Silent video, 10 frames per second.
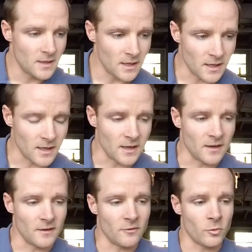
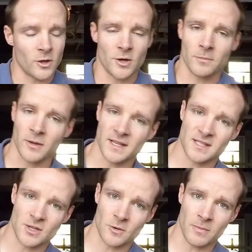of where you're
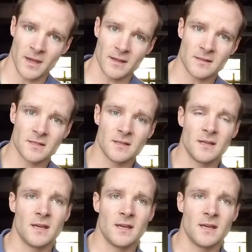placing your bait,